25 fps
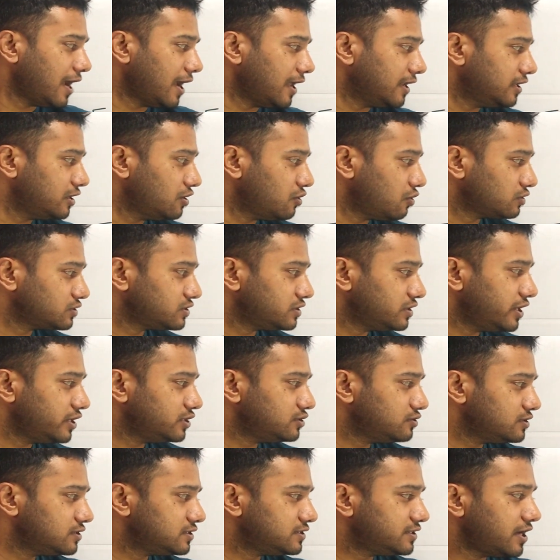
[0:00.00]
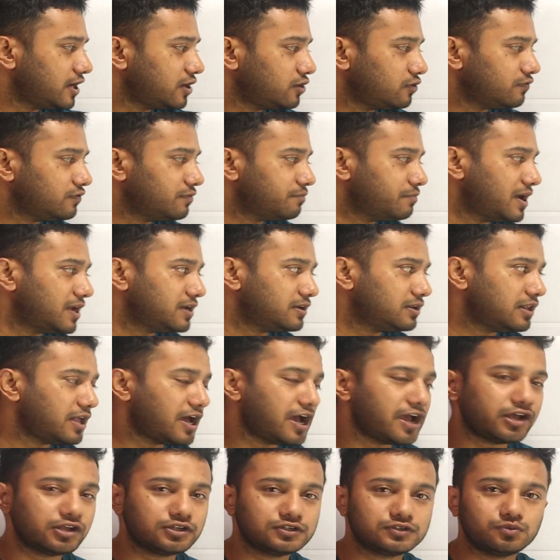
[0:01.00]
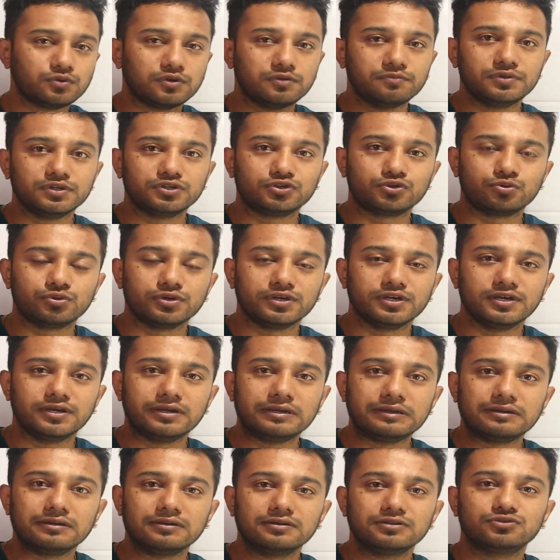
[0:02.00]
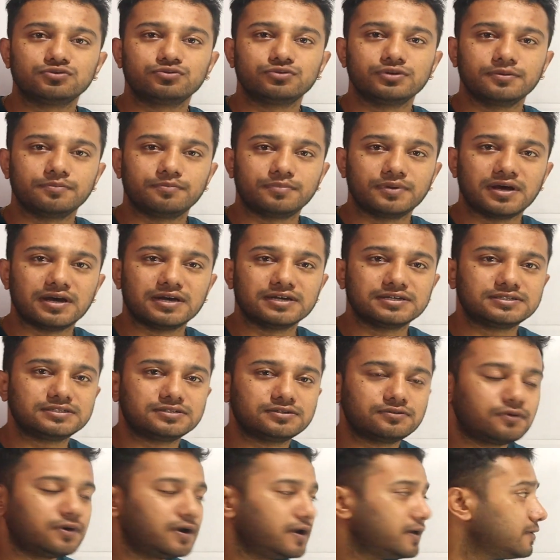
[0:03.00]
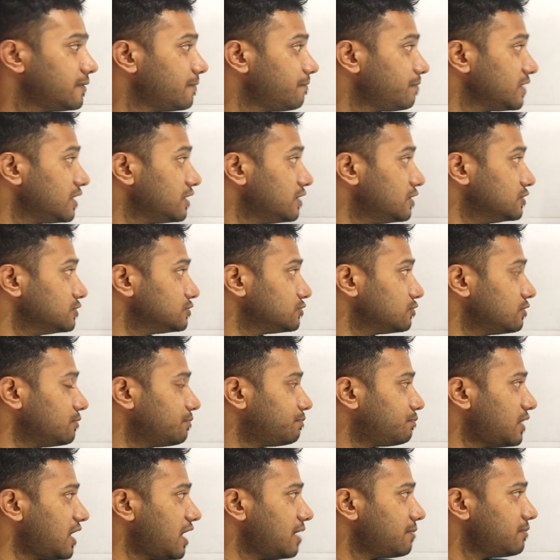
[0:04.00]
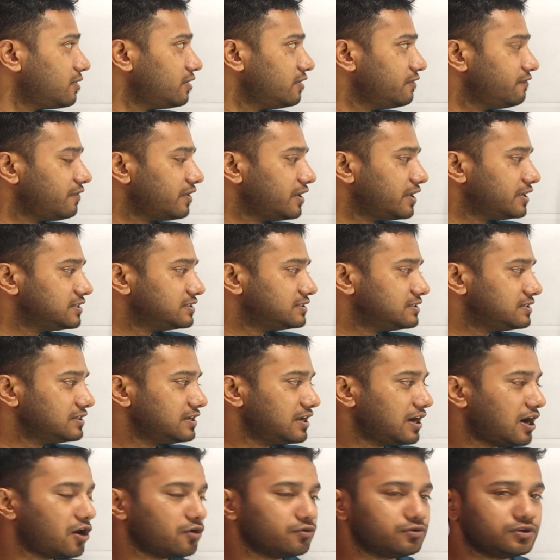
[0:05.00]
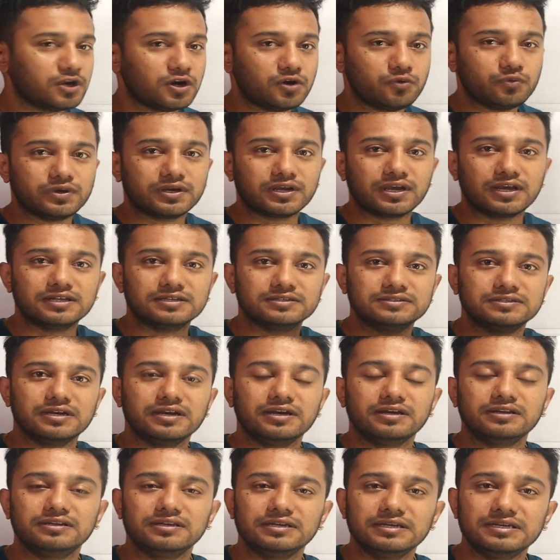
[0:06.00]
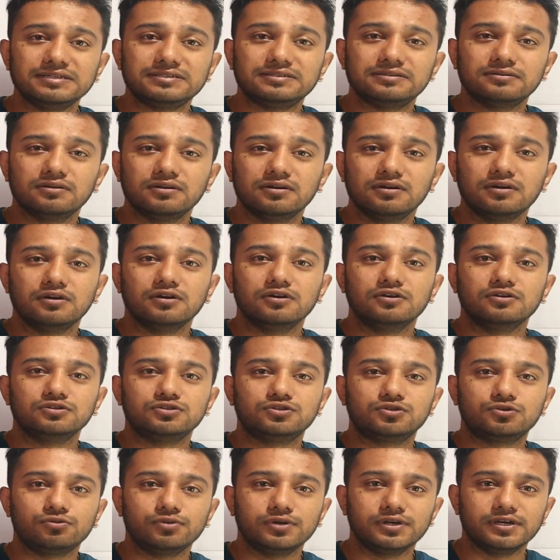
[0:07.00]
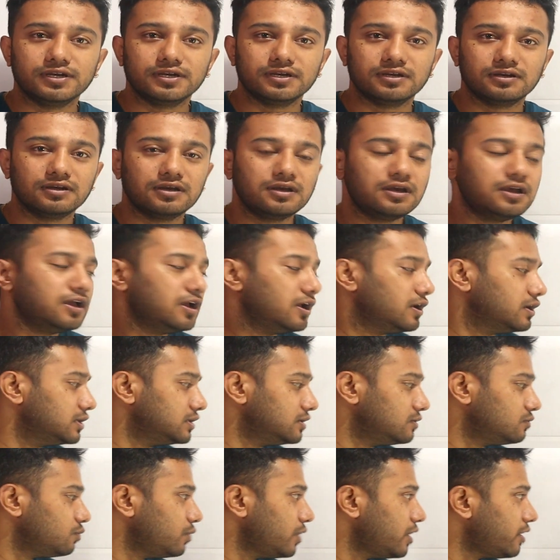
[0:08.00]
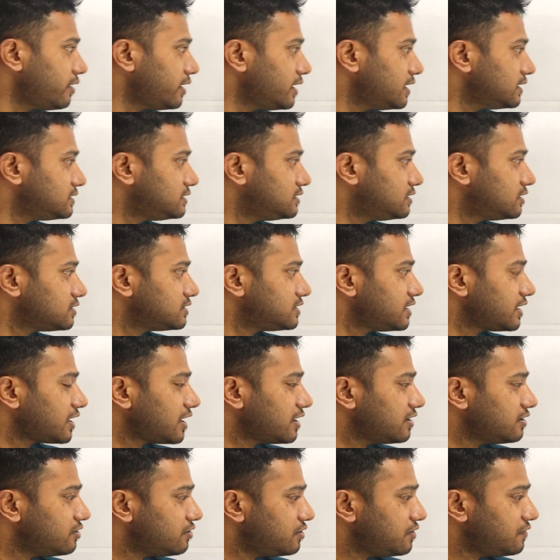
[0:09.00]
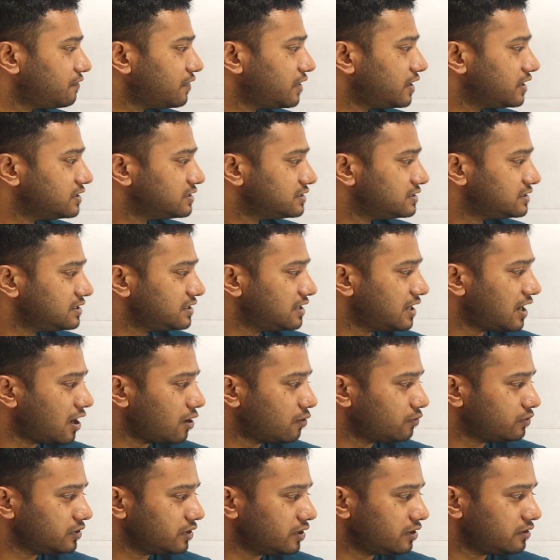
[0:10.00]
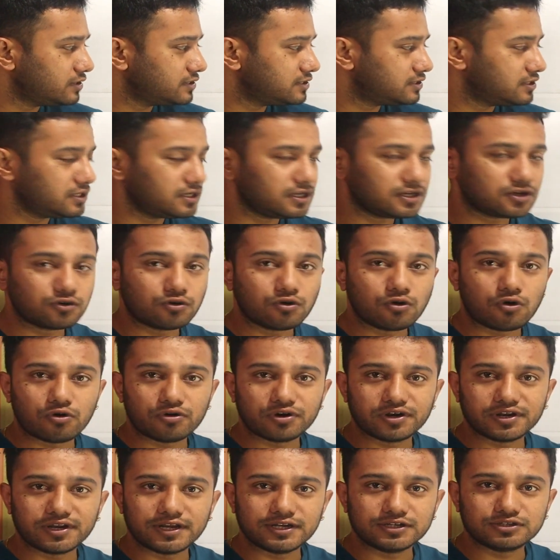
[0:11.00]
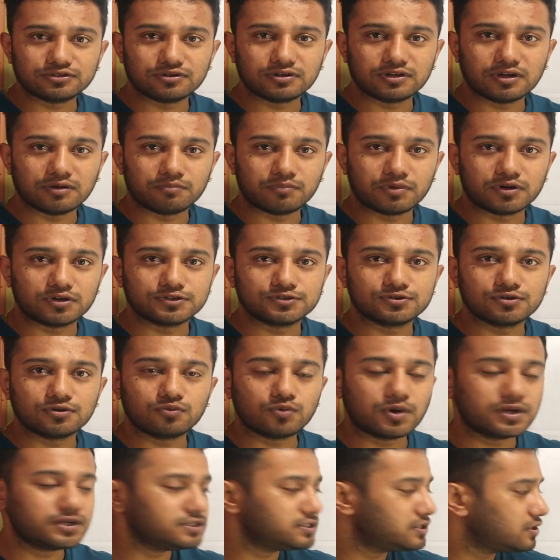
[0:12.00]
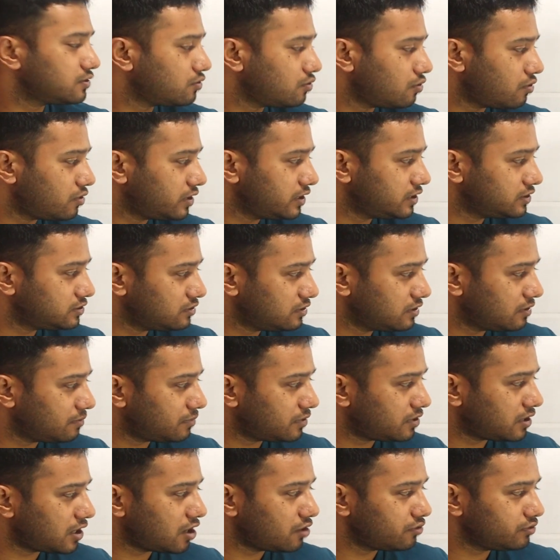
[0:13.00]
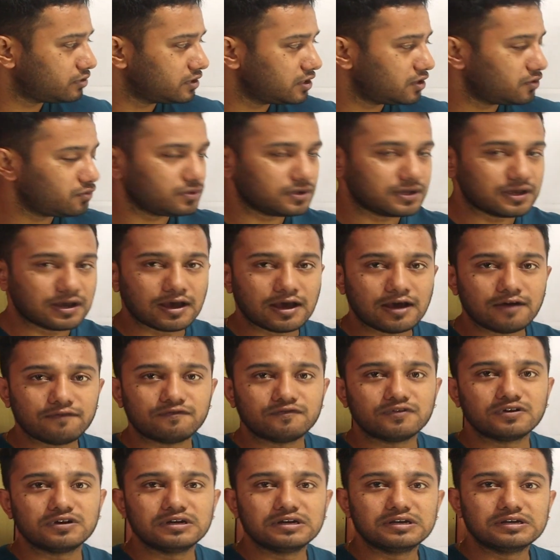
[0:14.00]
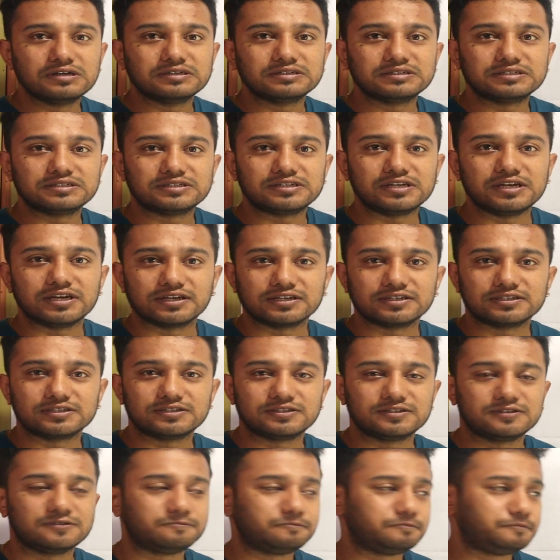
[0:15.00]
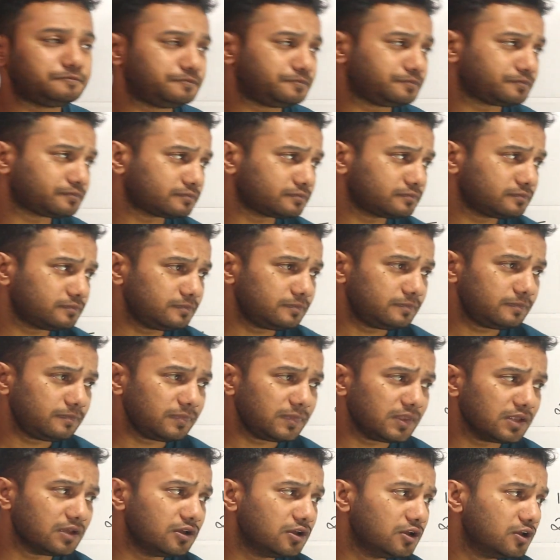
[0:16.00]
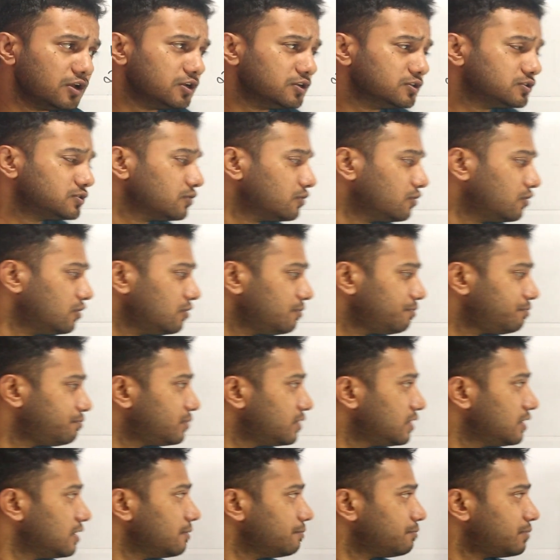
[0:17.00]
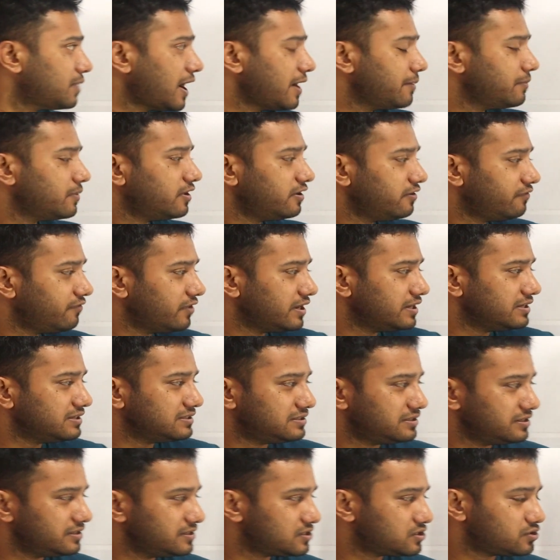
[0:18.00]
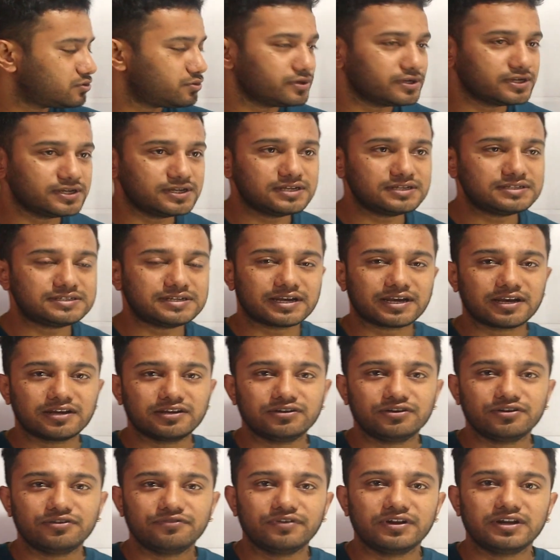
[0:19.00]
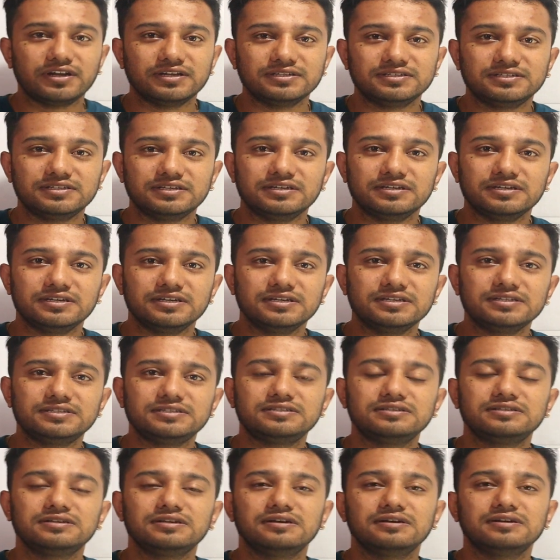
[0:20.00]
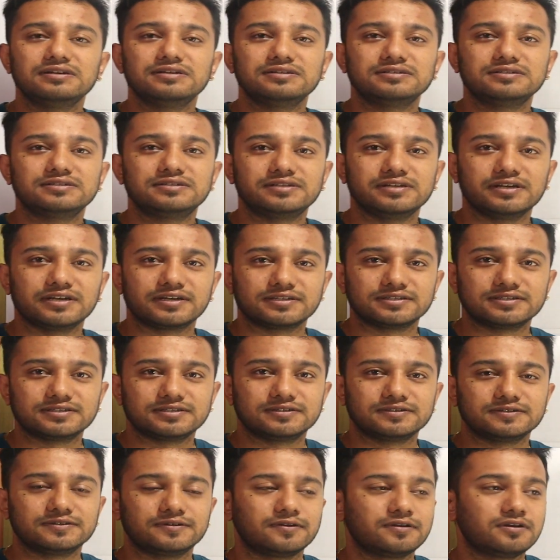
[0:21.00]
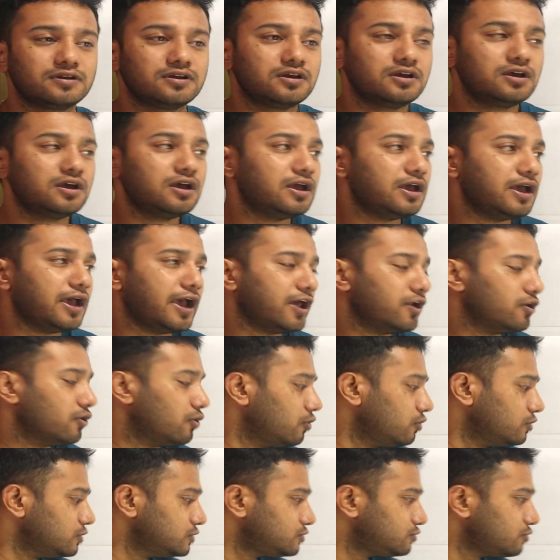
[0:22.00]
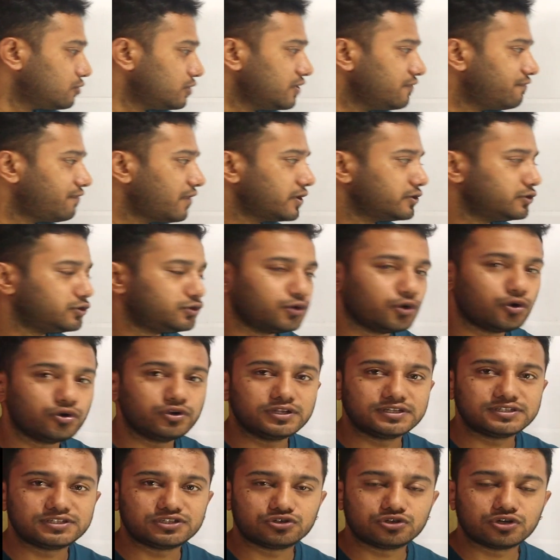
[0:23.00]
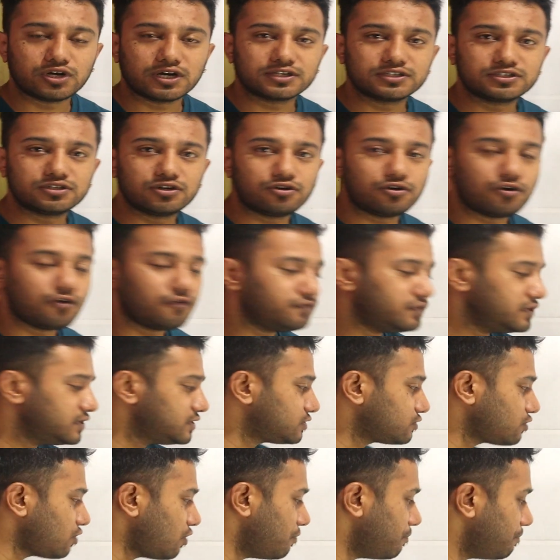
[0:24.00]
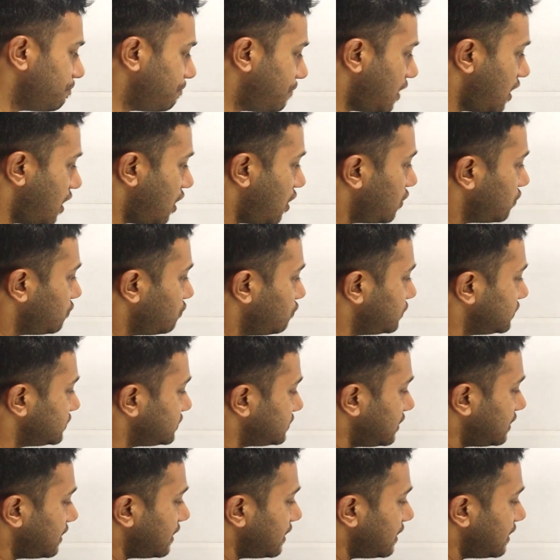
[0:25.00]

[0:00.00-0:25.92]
and the oxidation state of the metal ions will be 3 plus, right? So the primary valency out here, we can say it is 3. And whereas the secondary valency out here is the coordination number. So what is the coordination number out here? We have 6. So primary valency is 3, secondary valency is 6. And also if I draw the structure of this compound, we shall